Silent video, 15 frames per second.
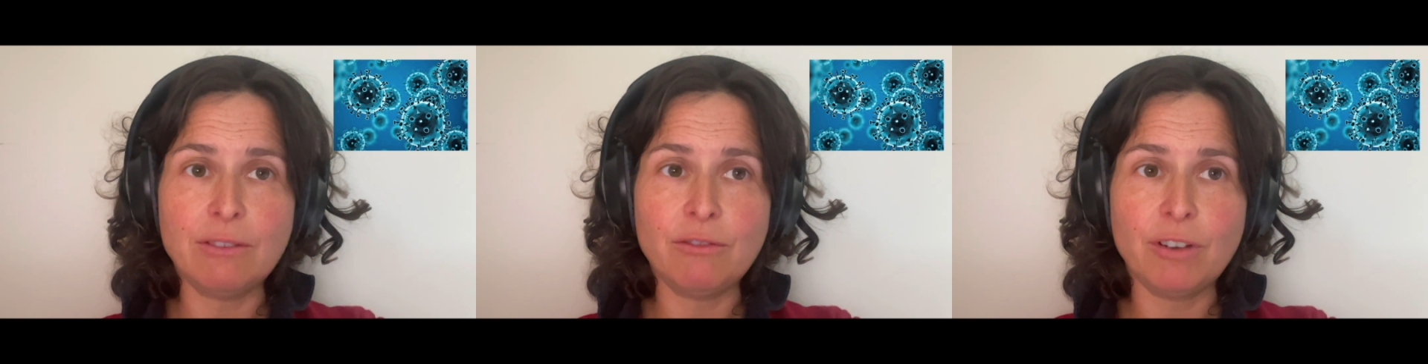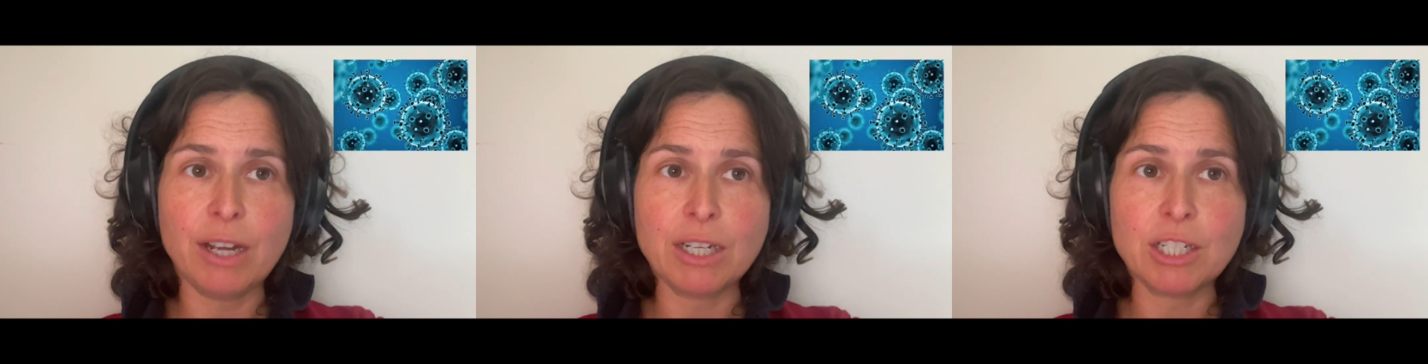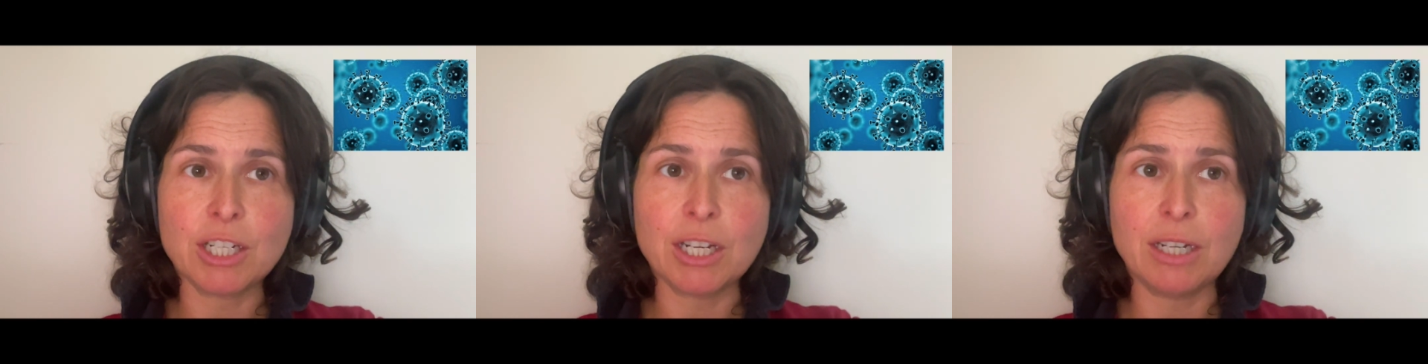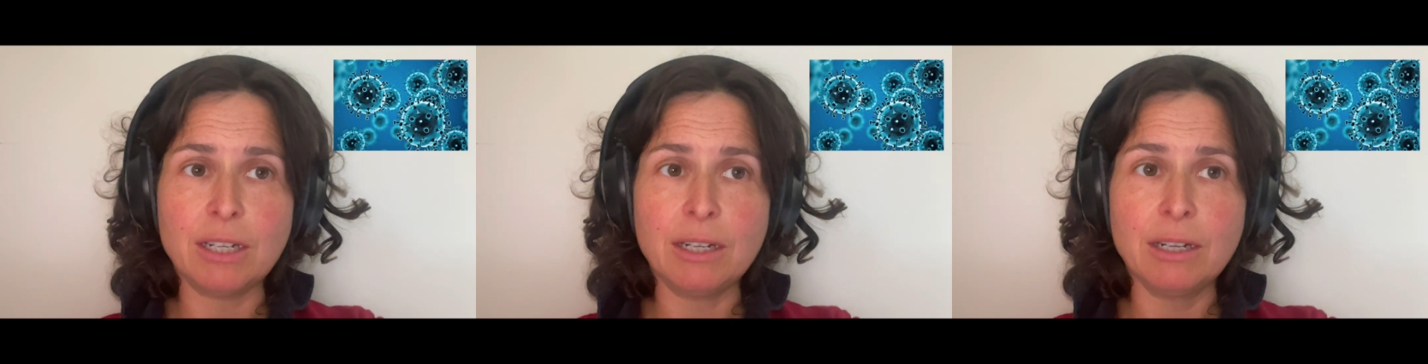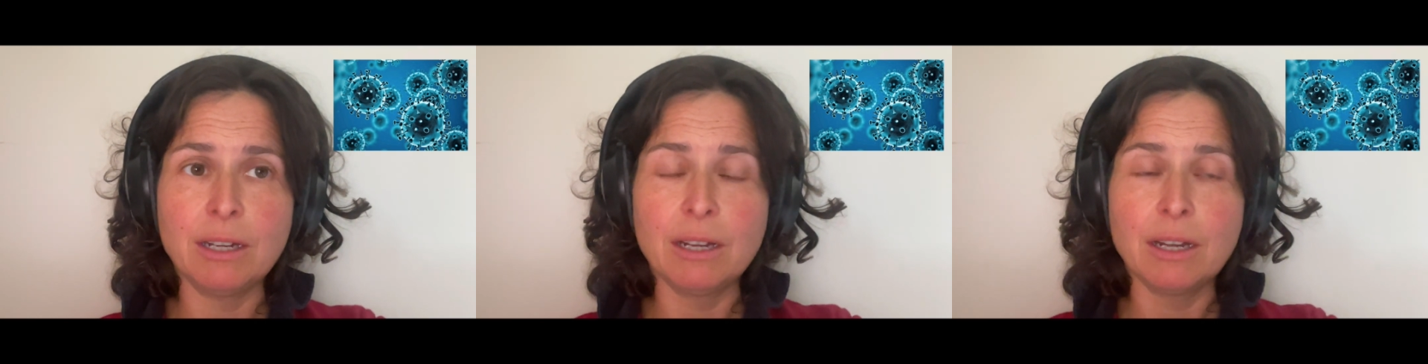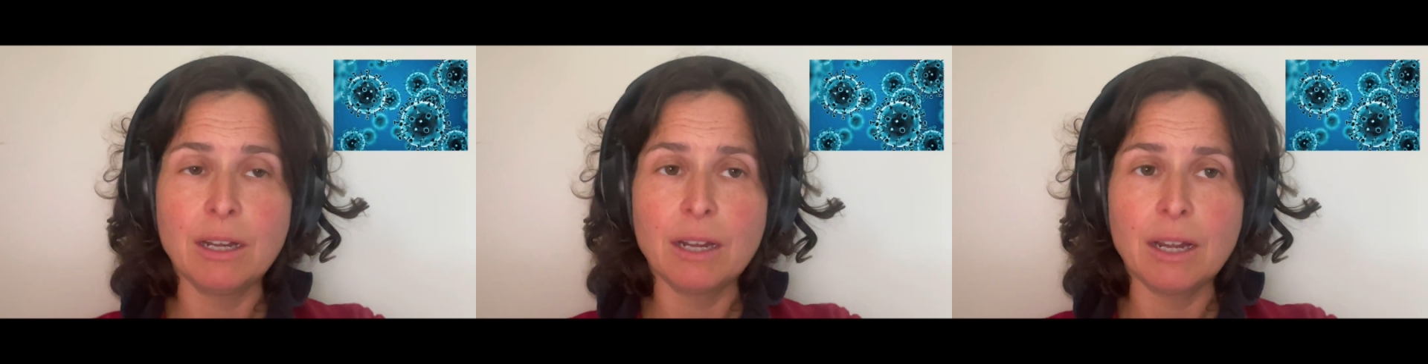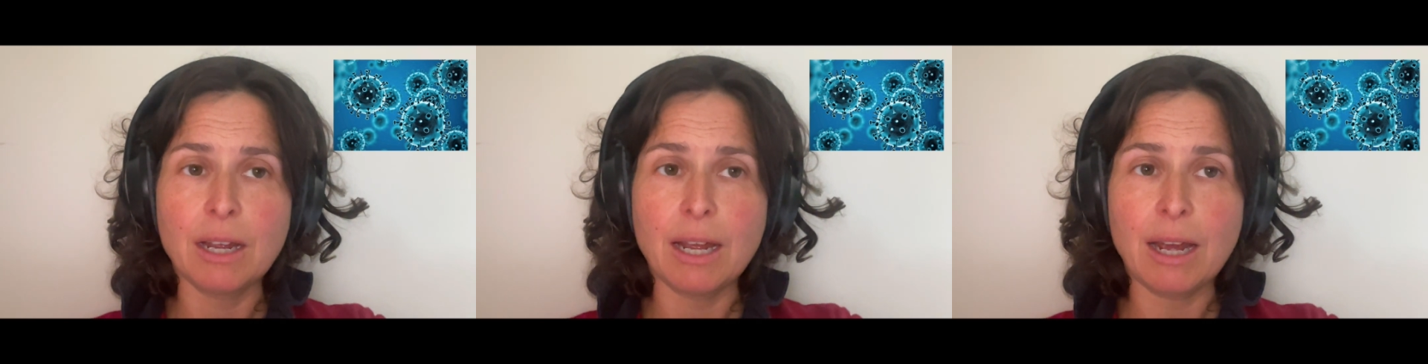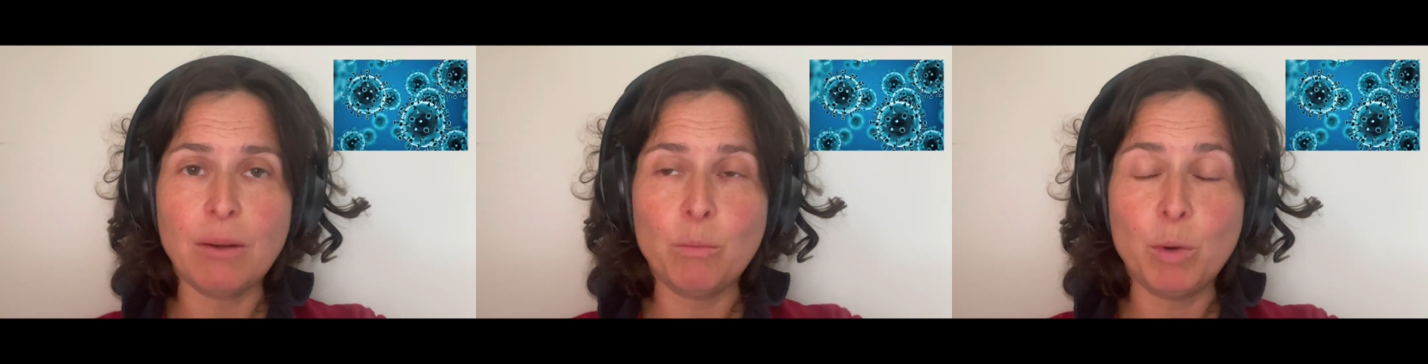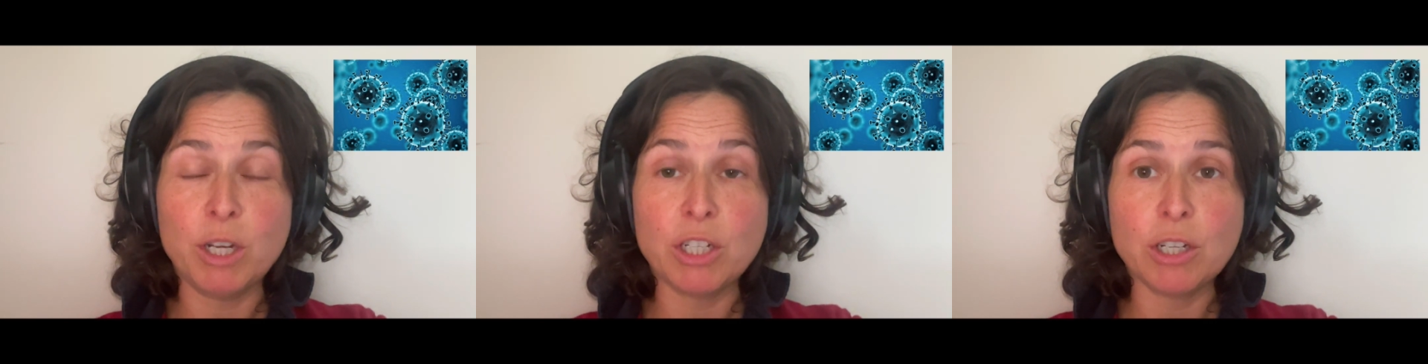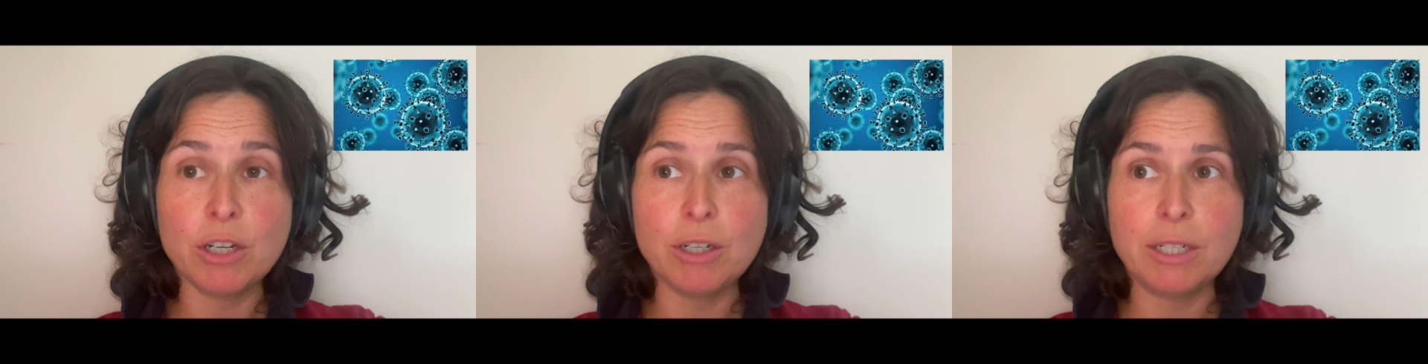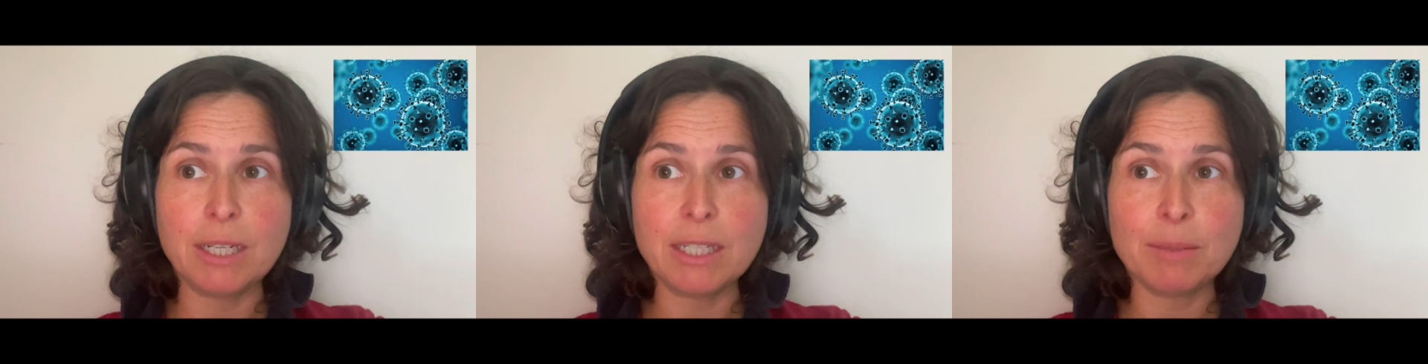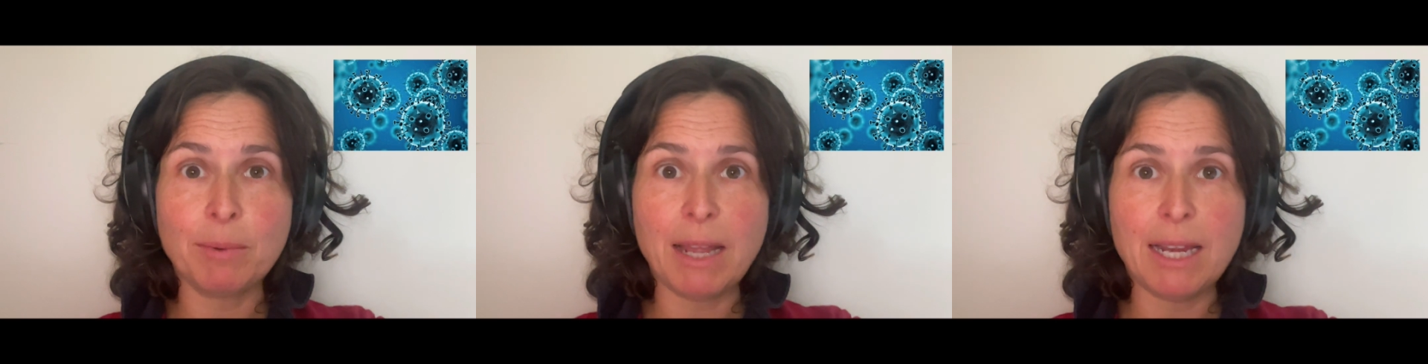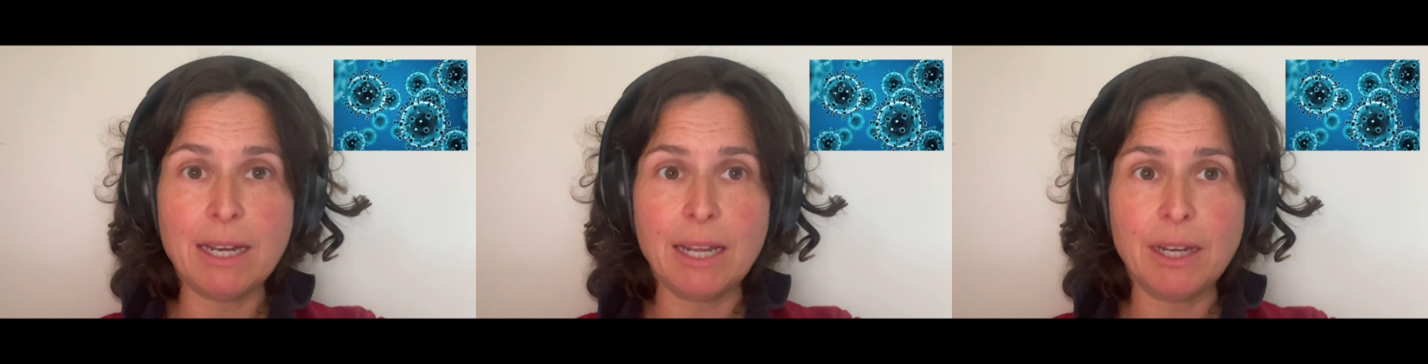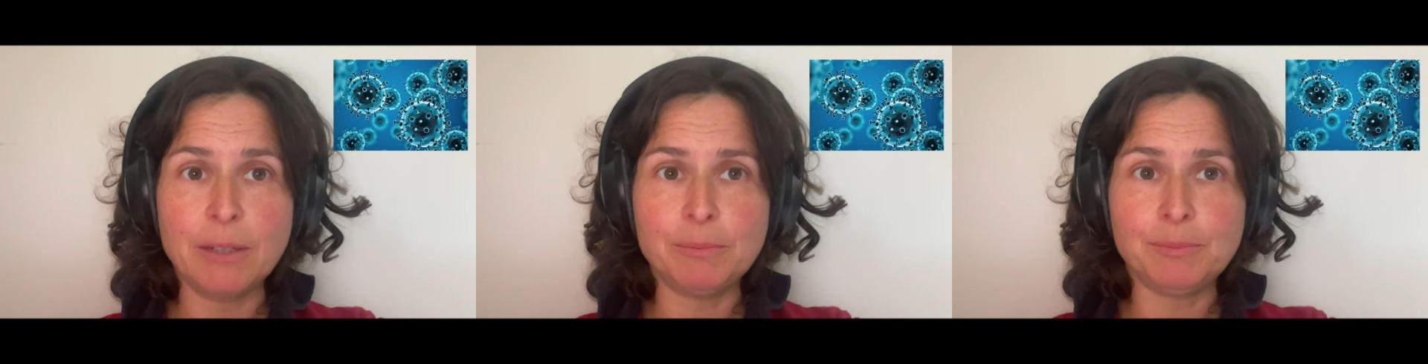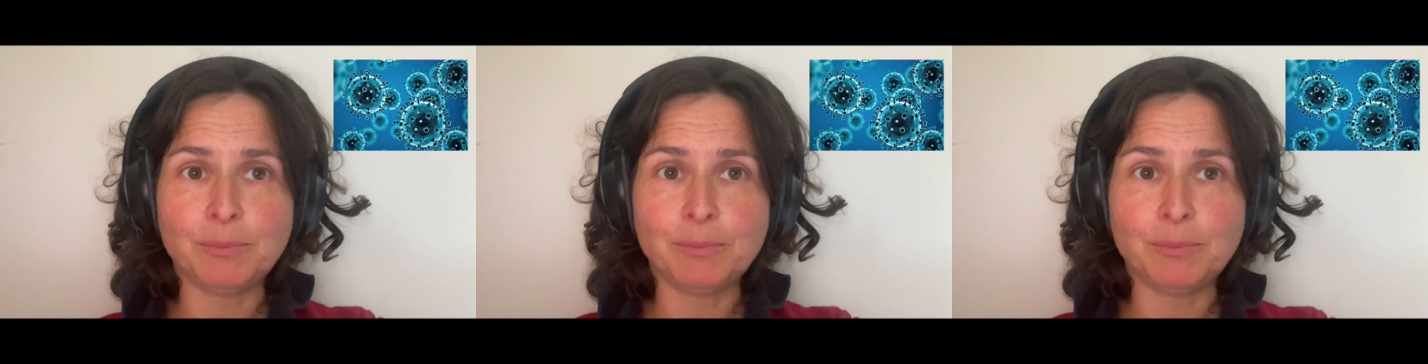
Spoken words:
infection and which could explain it.